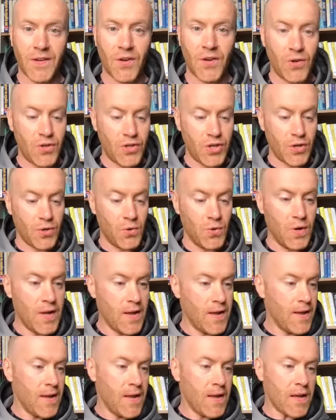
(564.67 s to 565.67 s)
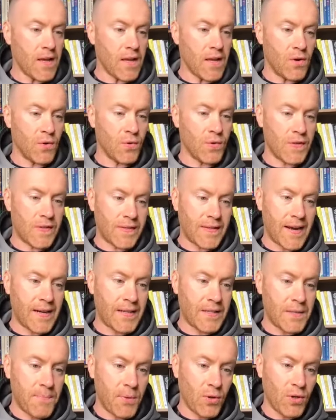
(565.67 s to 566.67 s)
Could you, you know, start
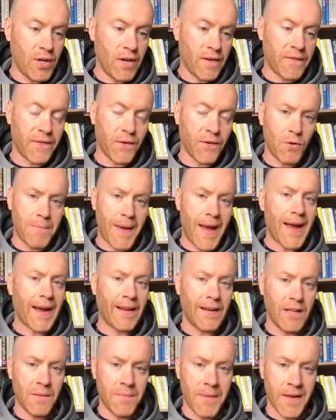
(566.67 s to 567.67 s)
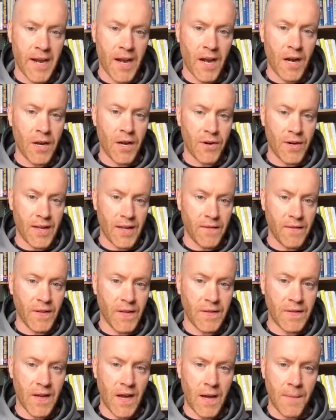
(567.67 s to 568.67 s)
to pull your food back a little bit earlier in the
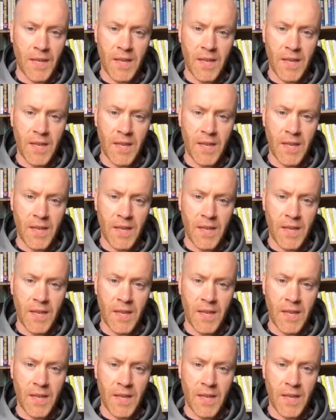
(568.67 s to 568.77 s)
evening time?